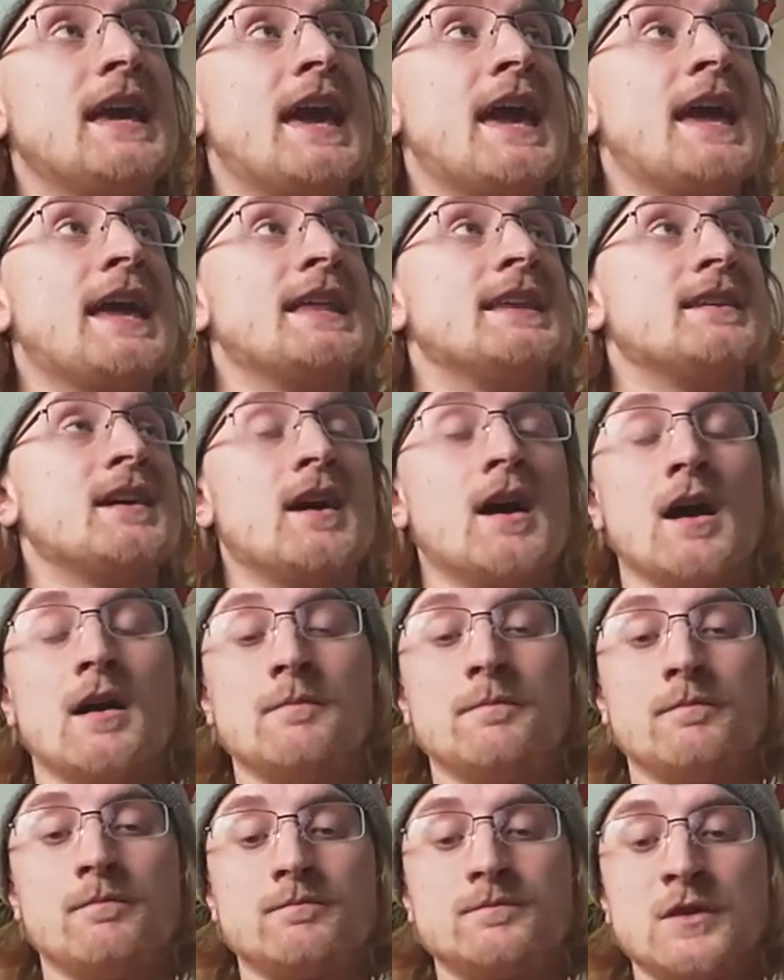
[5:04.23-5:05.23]

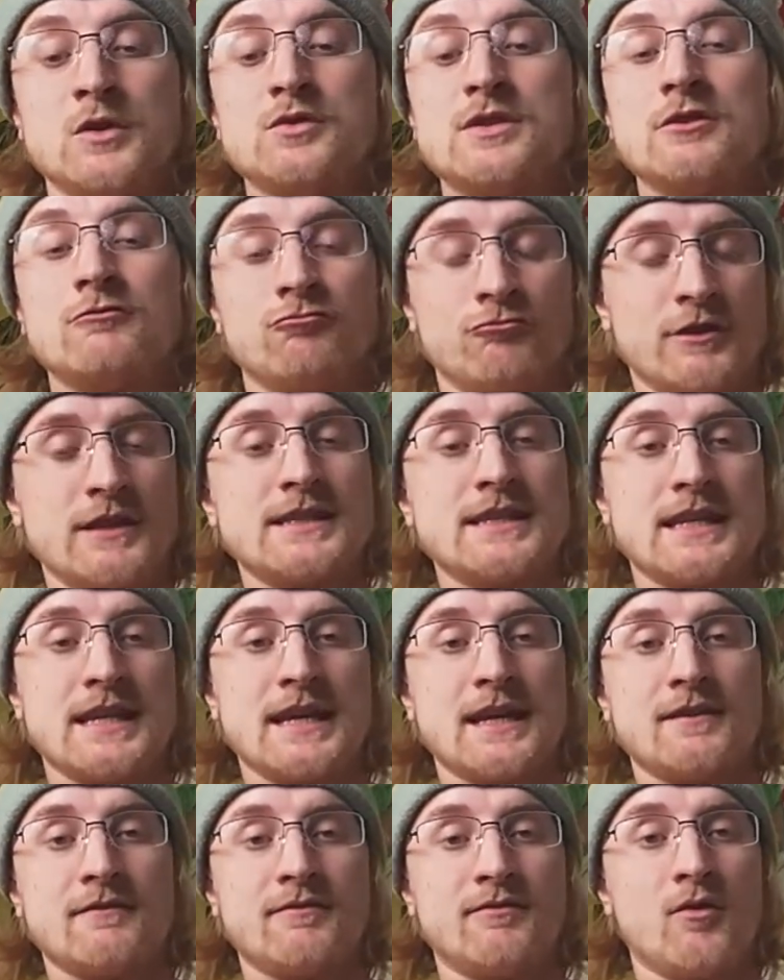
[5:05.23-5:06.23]
and using
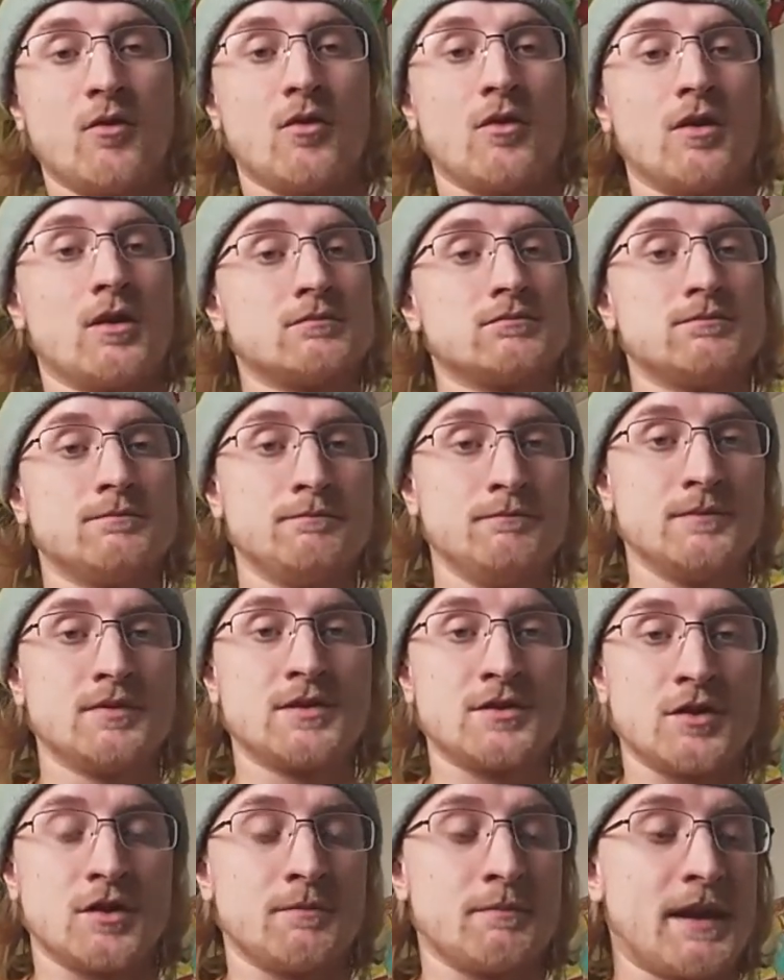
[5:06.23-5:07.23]
reasoning for
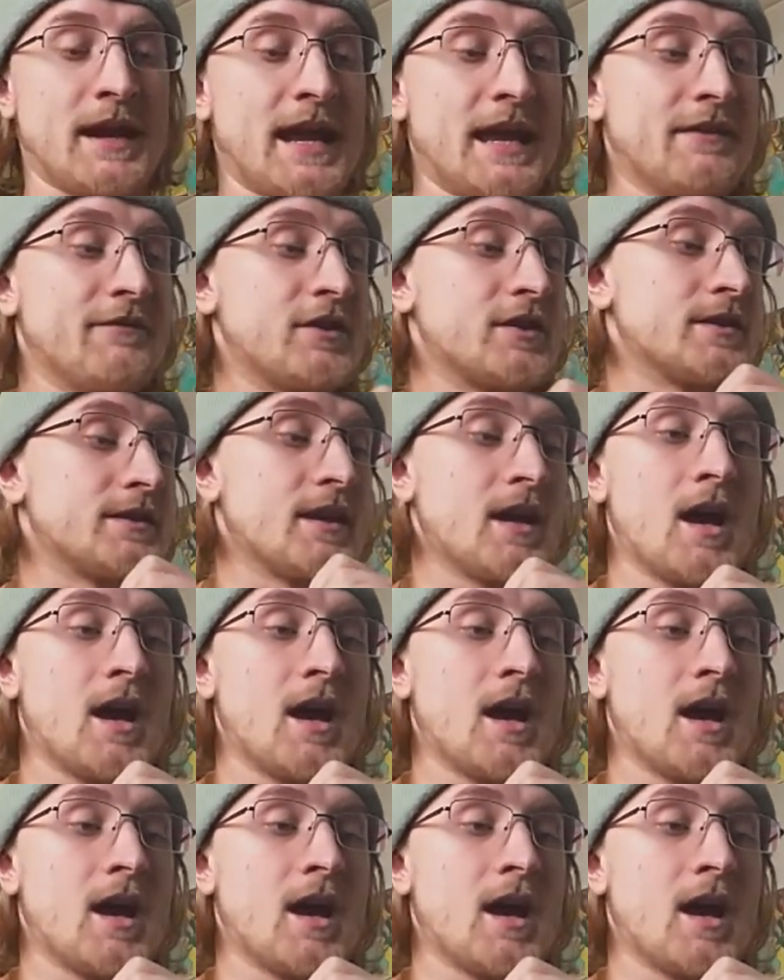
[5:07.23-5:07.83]
certain behaviors.